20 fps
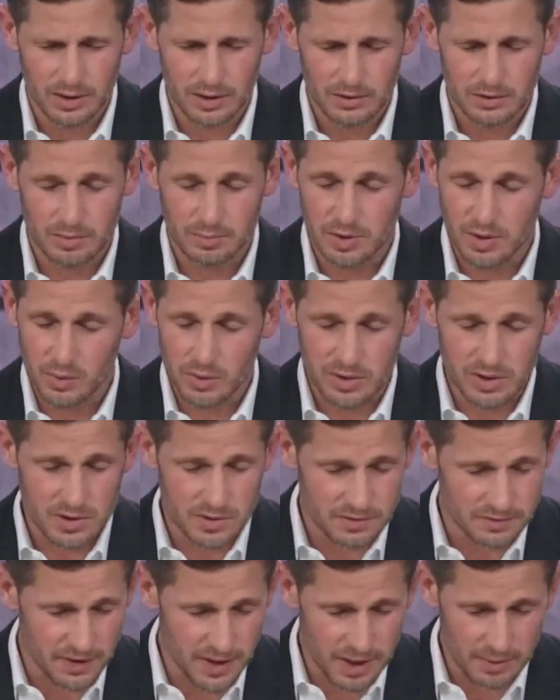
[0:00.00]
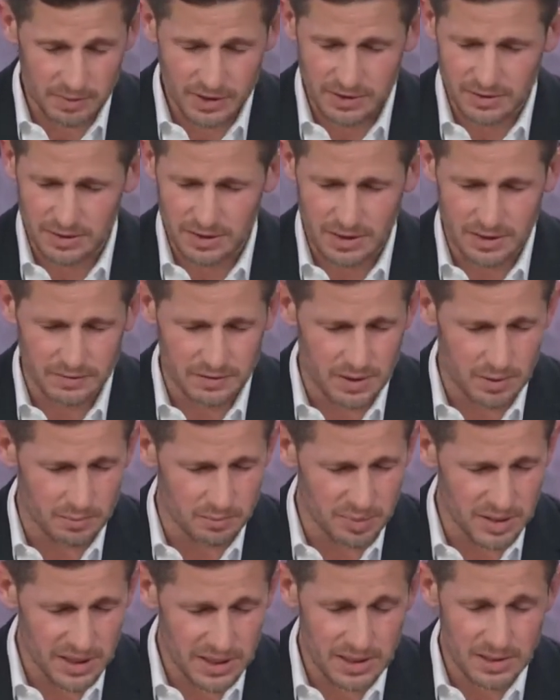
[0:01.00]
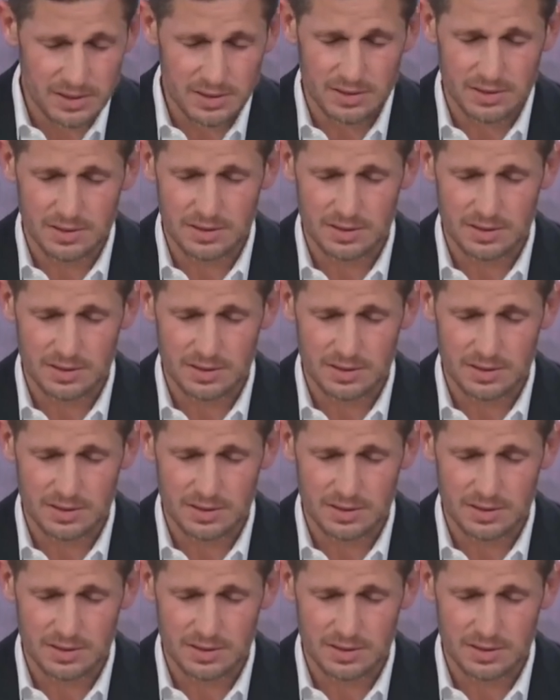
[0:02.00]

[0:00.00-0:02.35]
to be with his family, to give them peace,